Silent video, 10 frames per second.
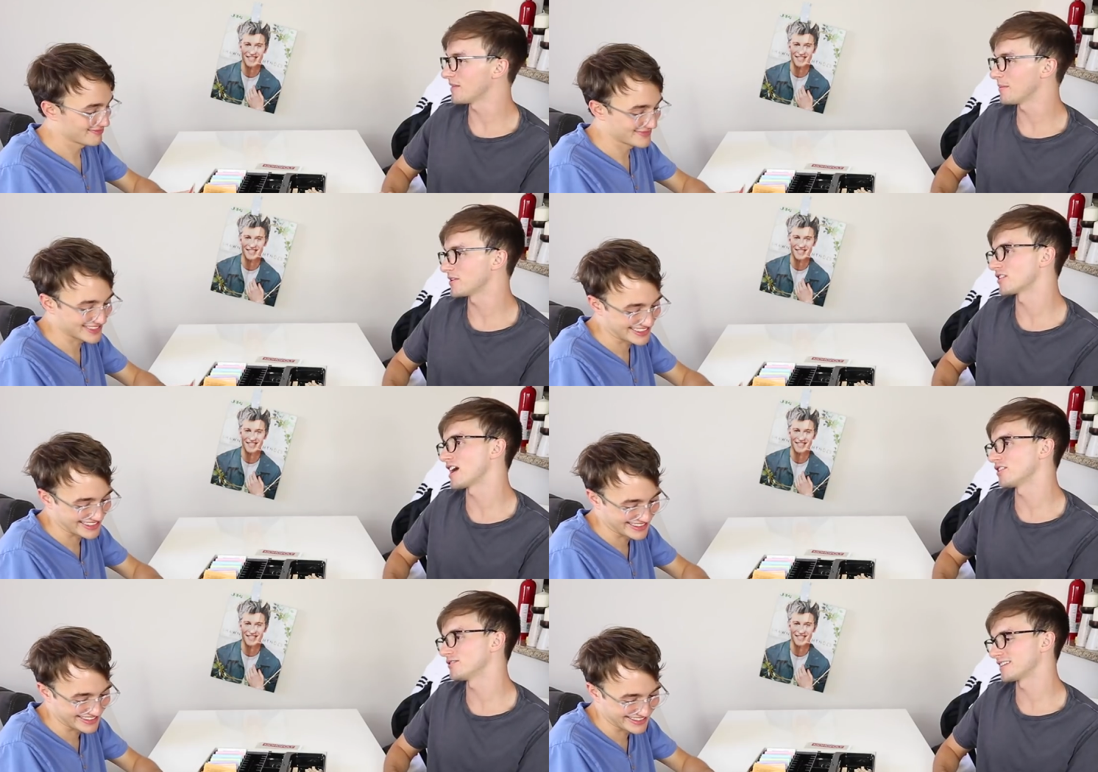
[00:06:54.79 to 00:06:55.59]
Speaker 1: them and you're
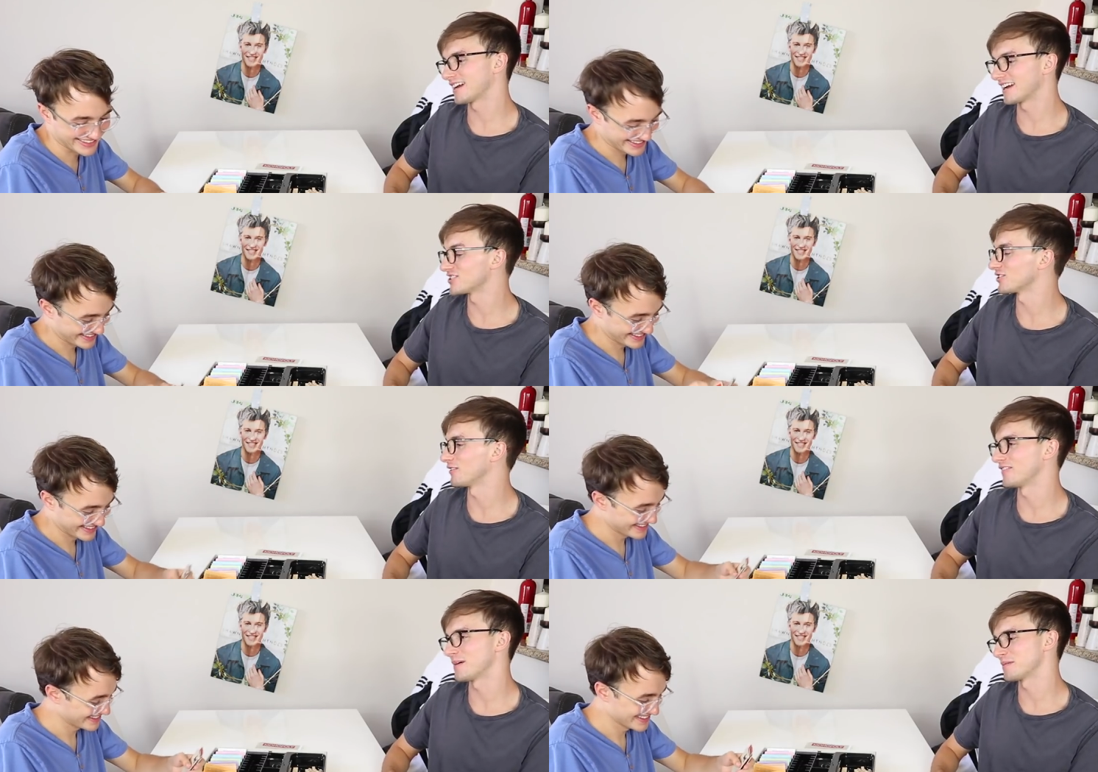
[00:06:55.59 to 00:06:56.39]
now using it against your own
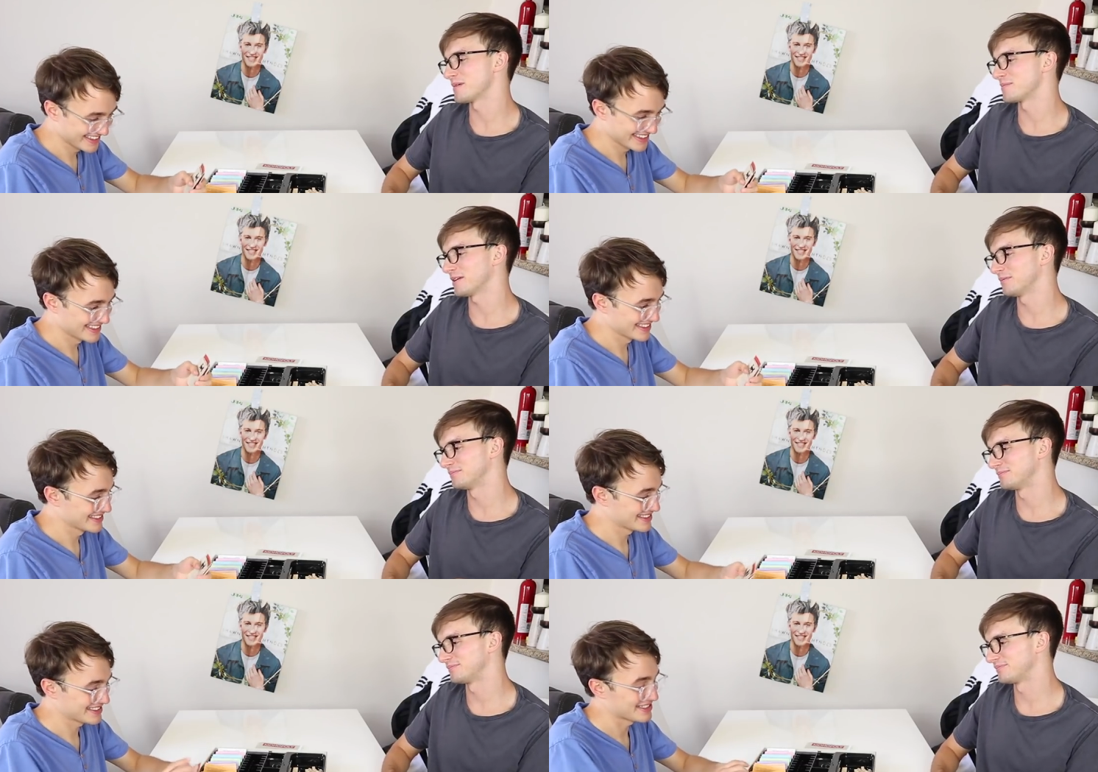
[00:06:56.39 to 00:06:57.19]
family member.
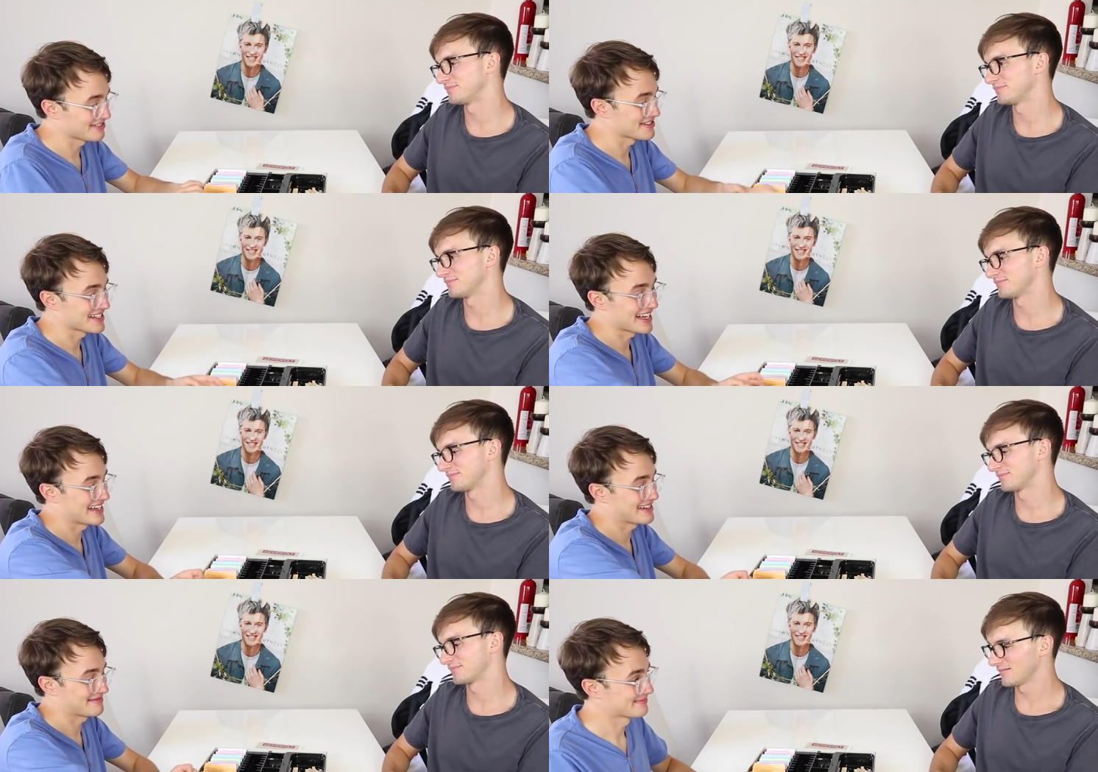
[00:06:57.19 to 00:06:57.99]
So
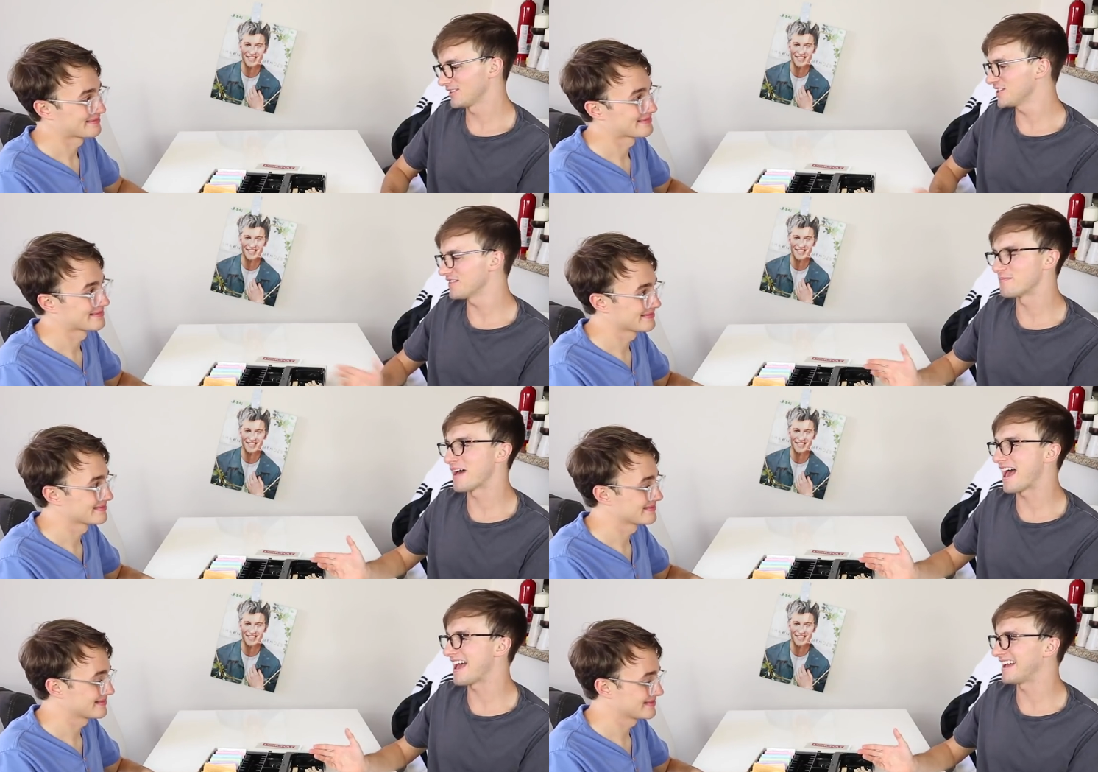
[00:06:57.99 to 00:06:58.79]
sad. Did you even
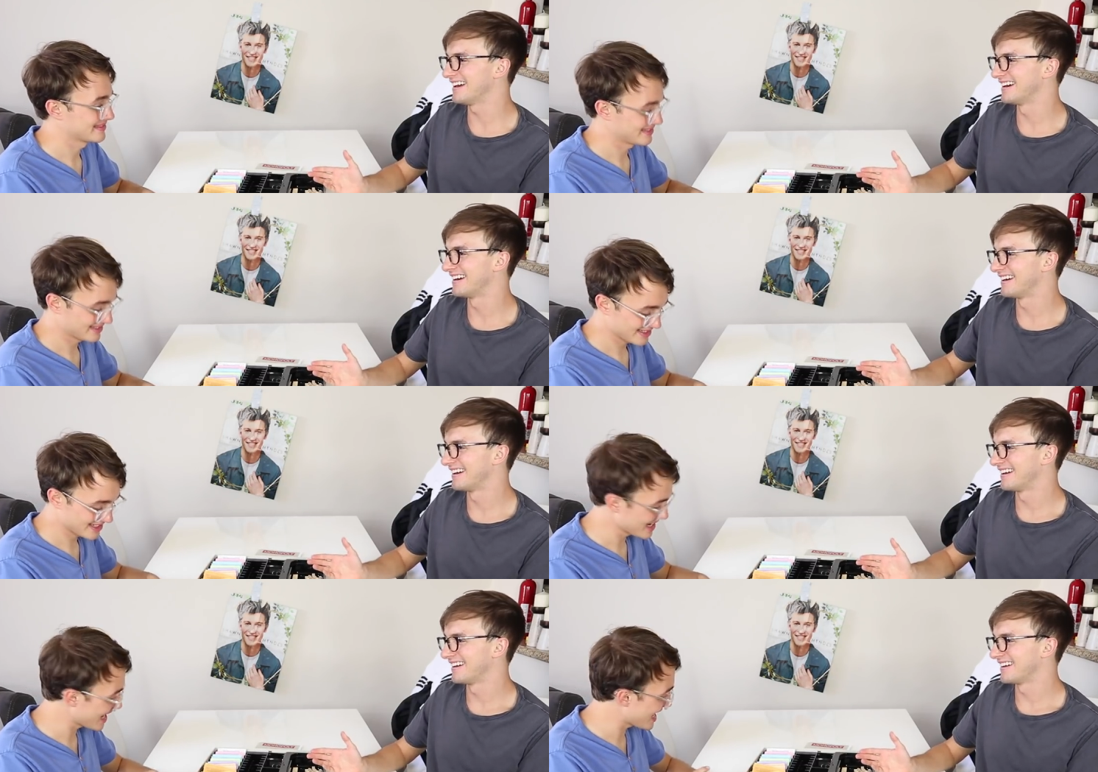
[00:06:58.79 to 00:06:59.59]
pay?
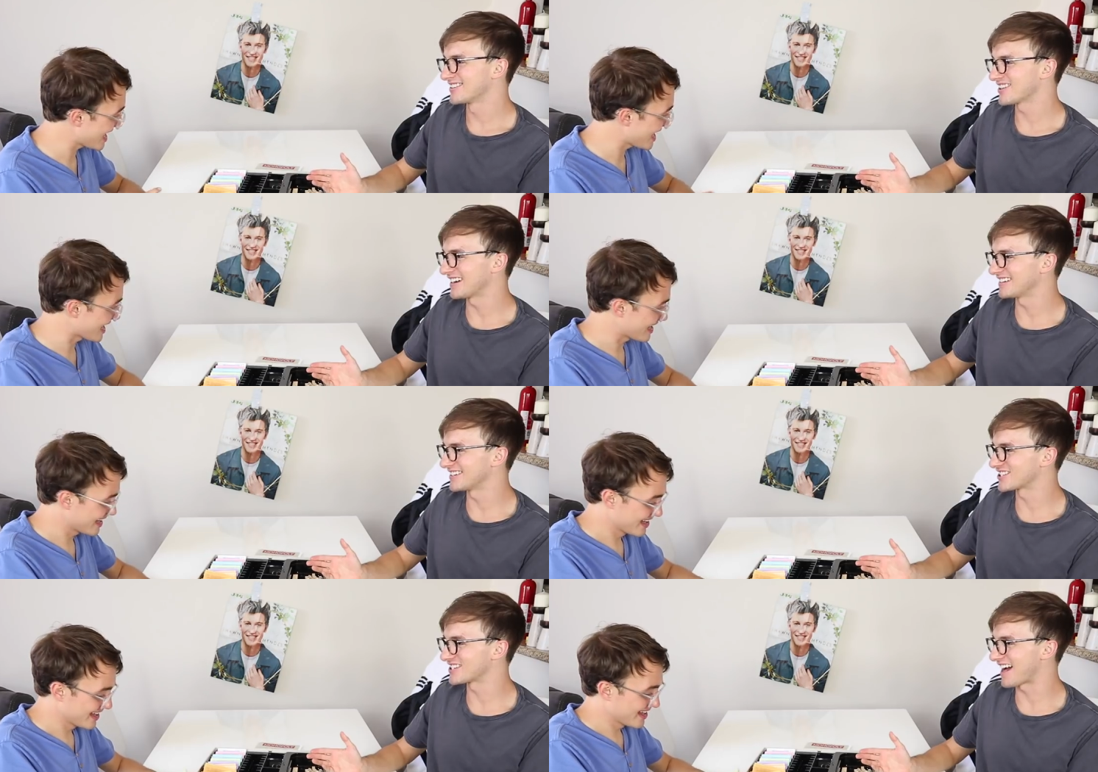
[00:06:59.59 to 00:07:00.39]
Yeah! You're trying to
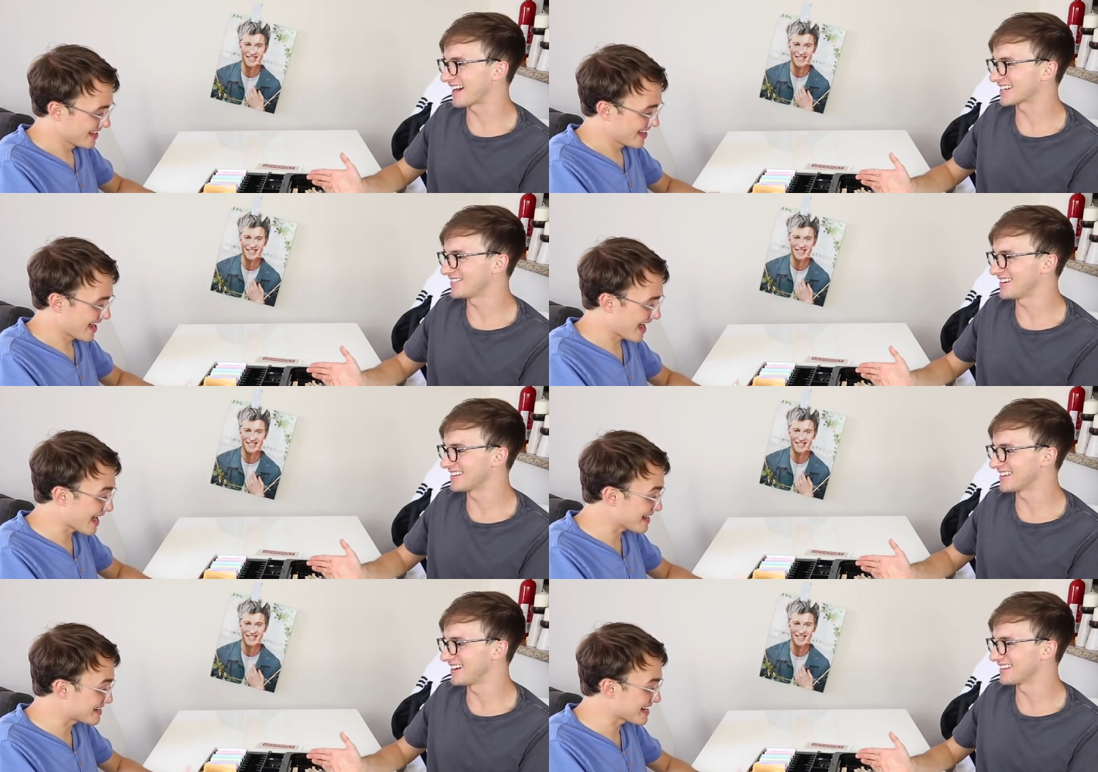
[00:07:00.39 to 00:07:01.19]
distract
Speaker 2: me.
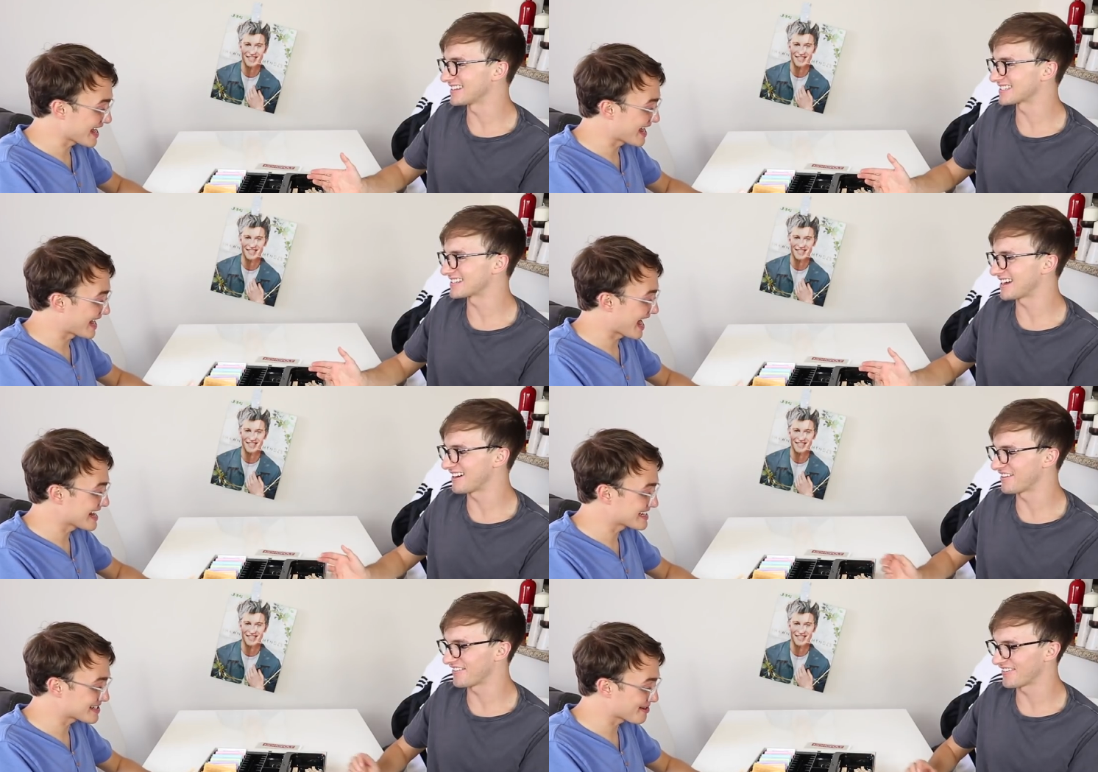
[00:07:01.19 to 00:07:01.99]
I did,
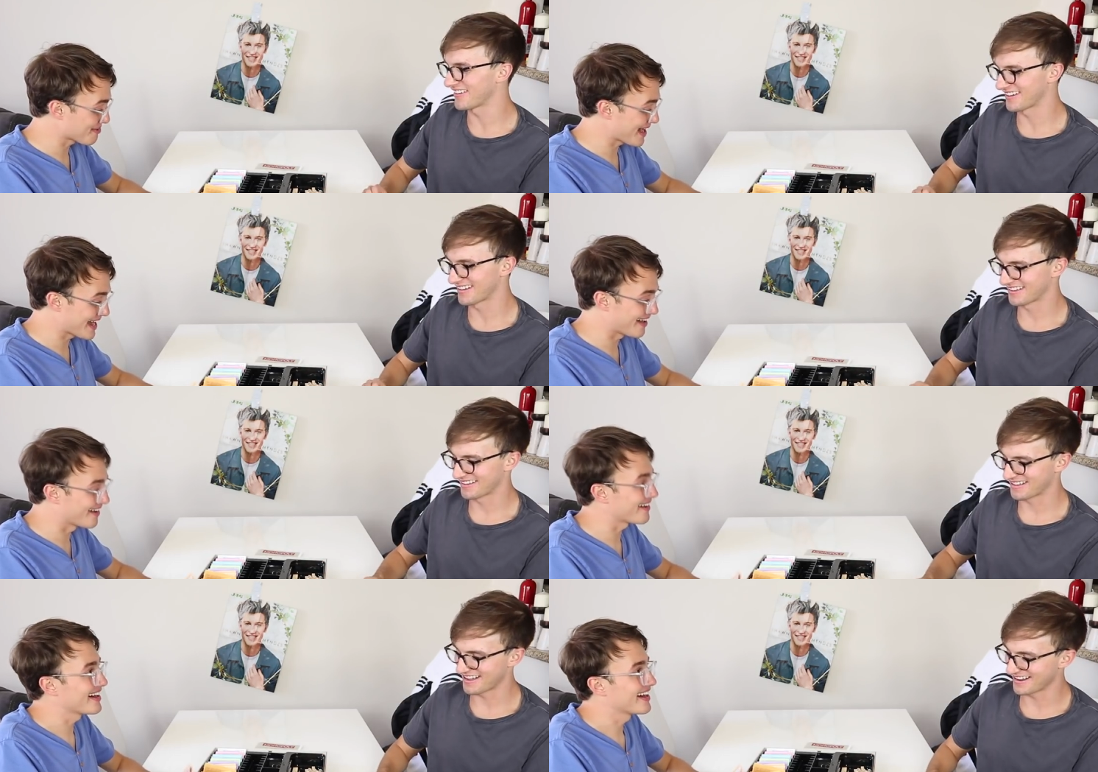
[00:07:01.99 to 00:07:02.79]
I swear.
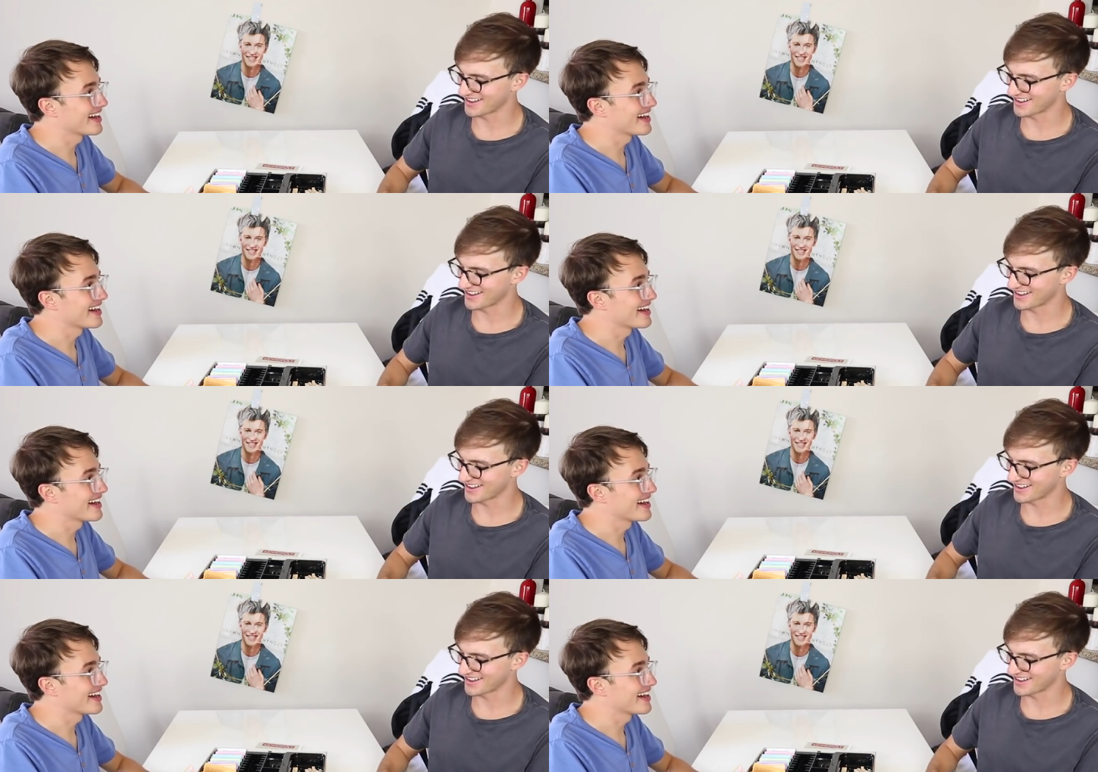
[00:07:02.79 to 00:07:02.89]
I